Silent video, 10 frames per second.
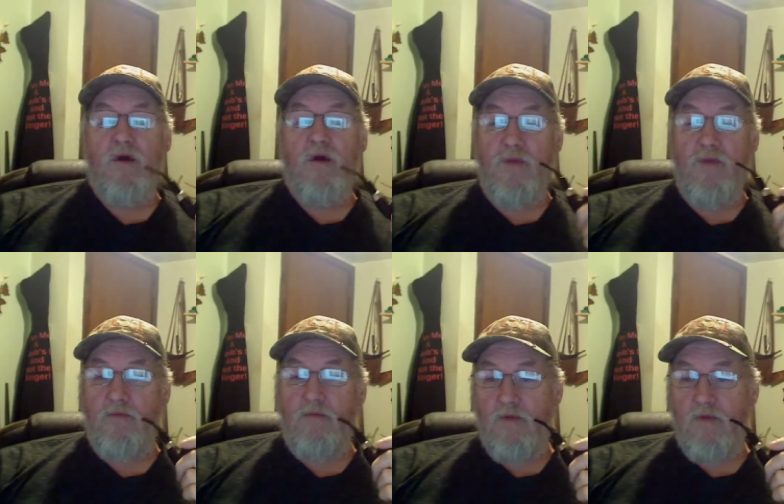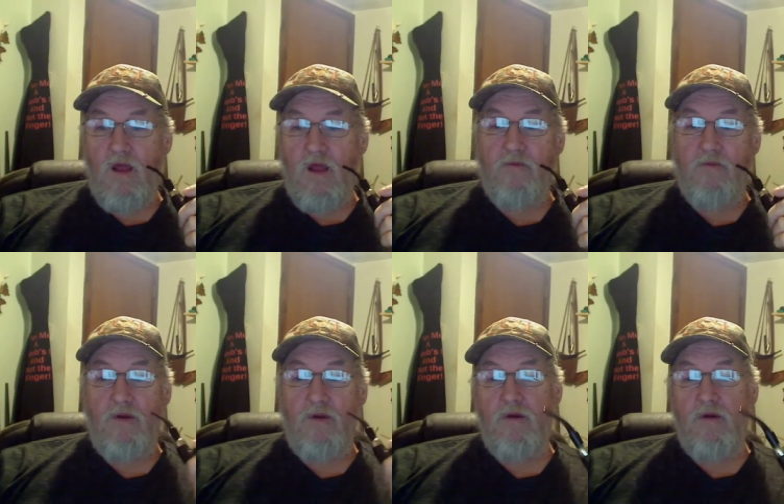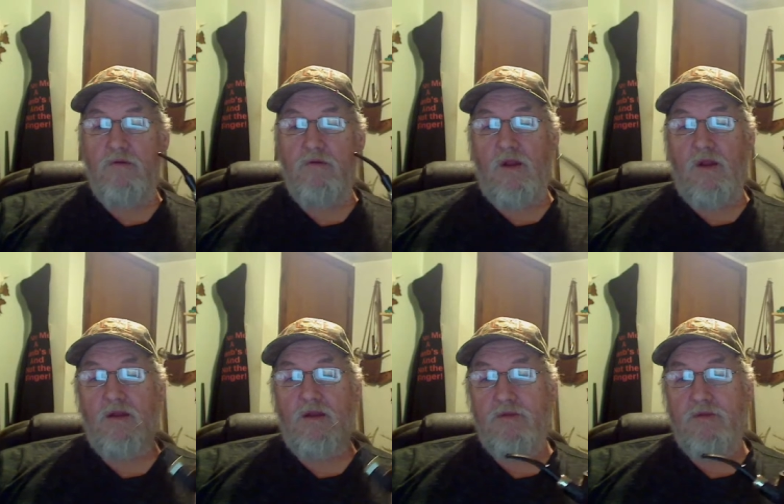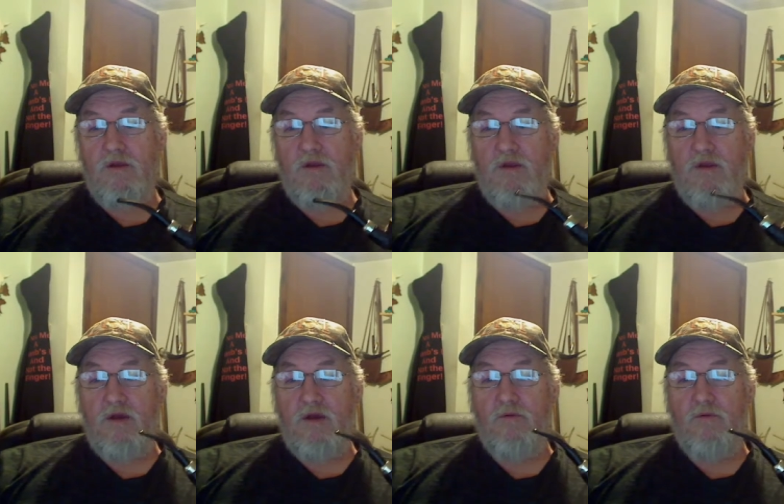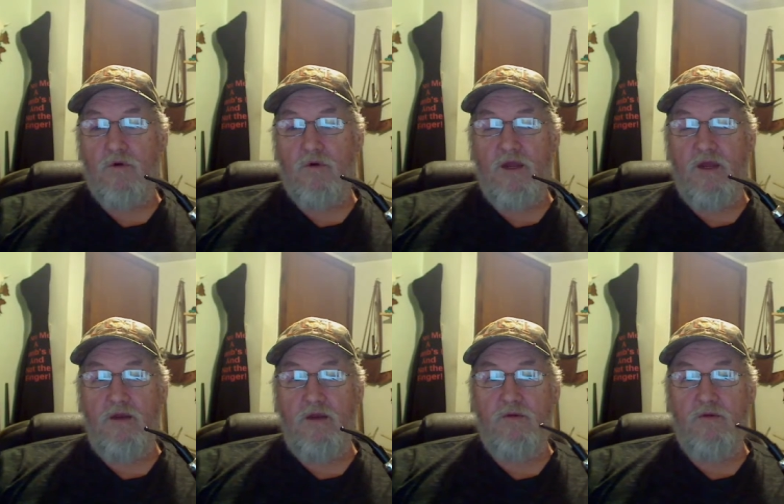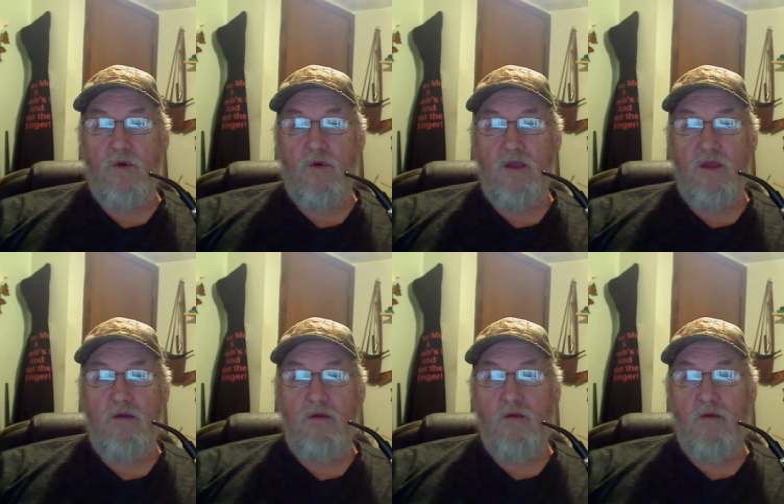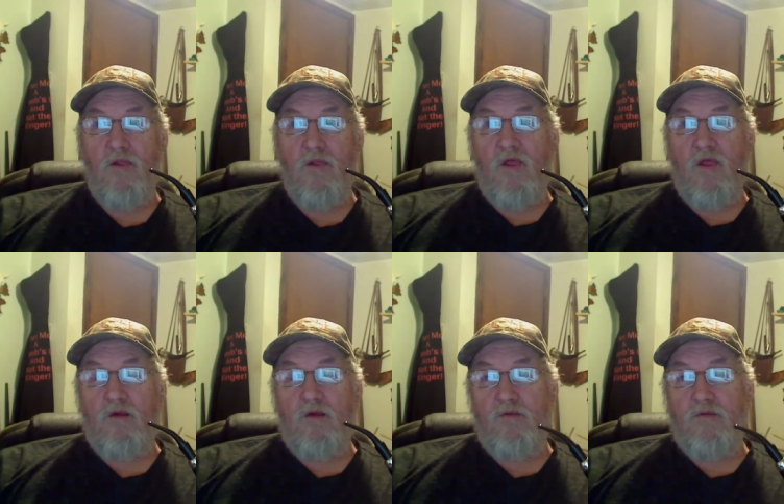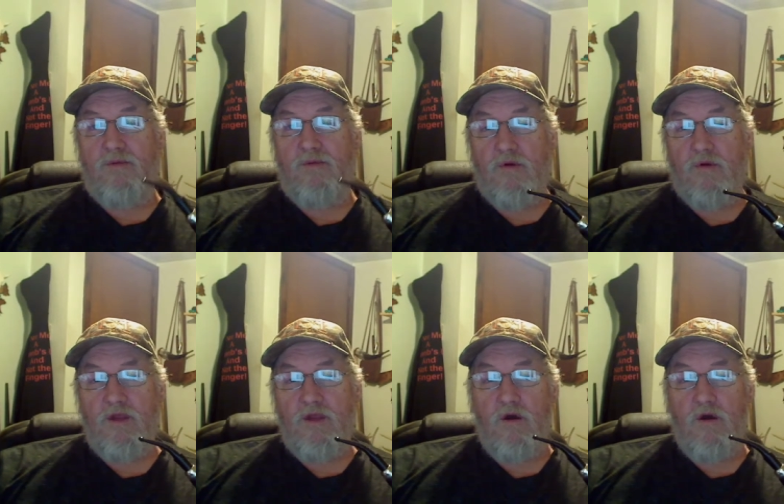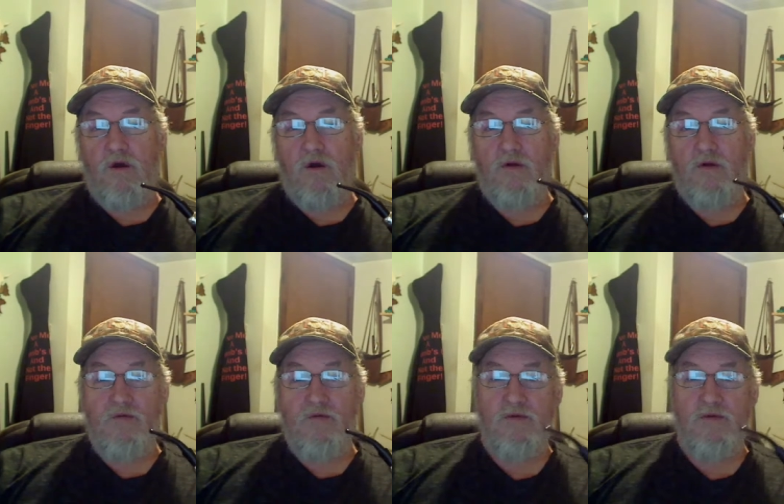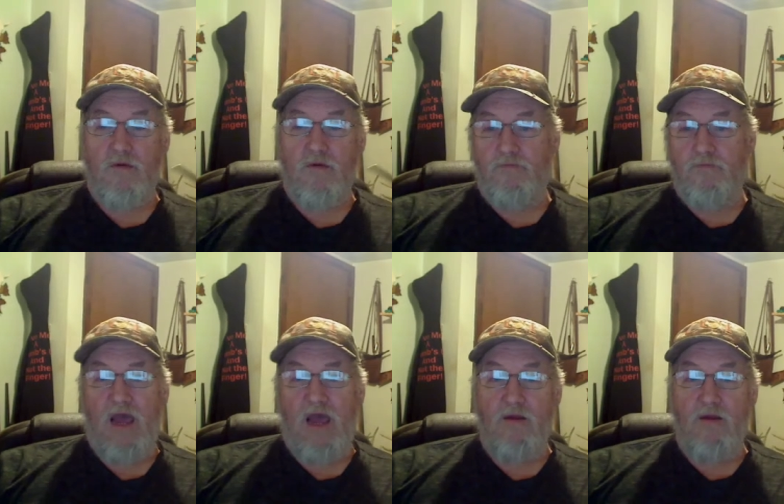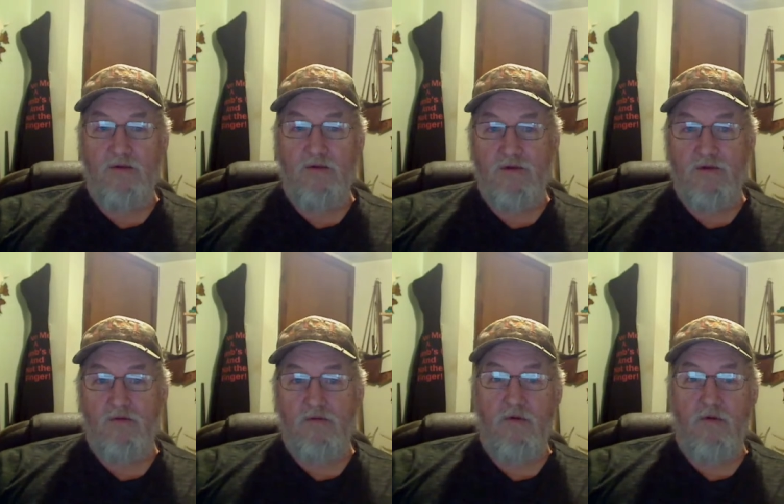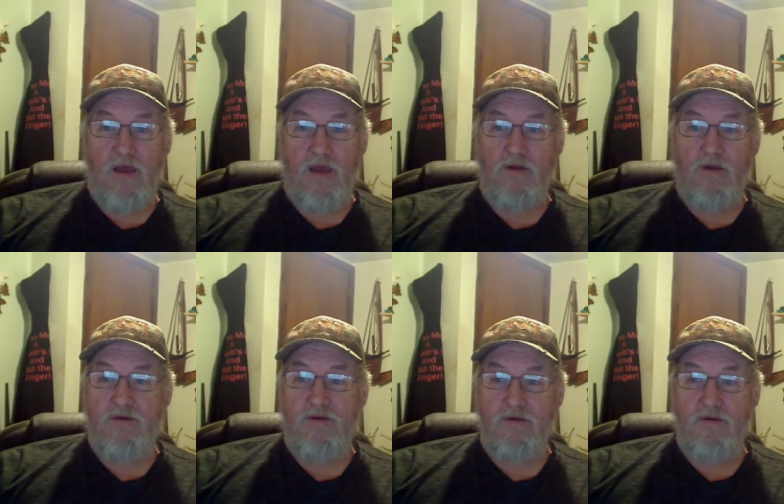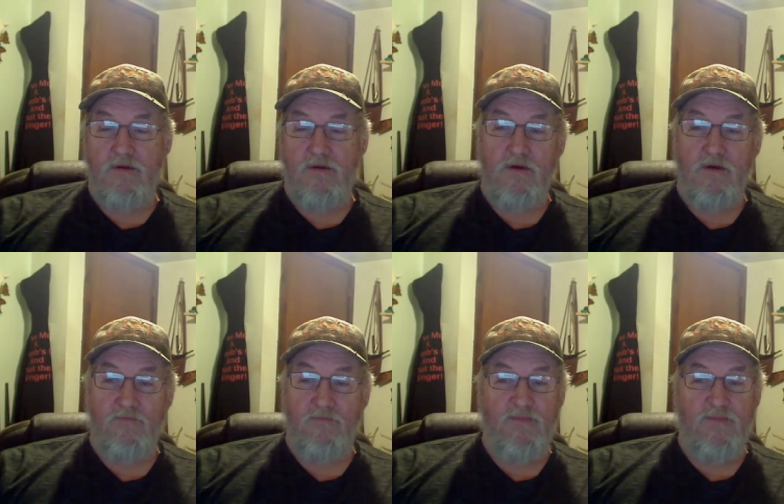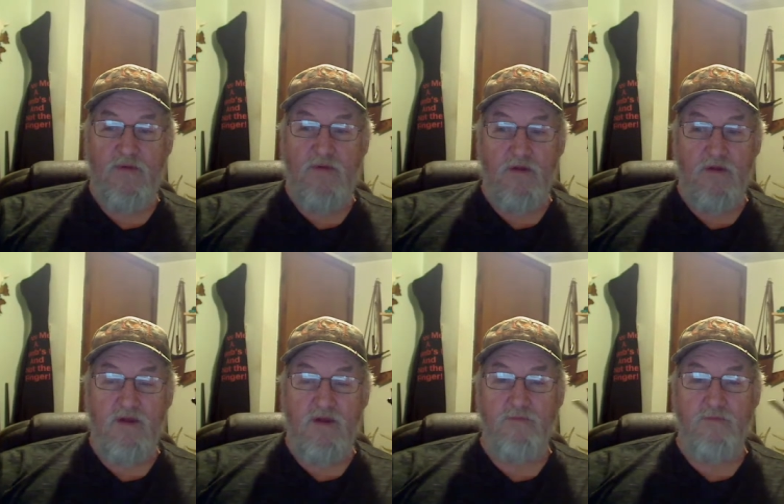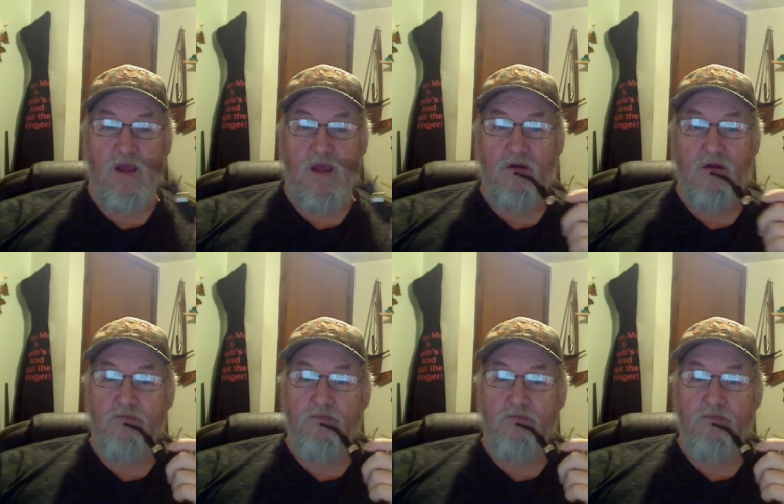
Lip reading: I mean, in other videos that I've seen, guys were getting 20, 30 yards and they were still having a fairly decent pattern.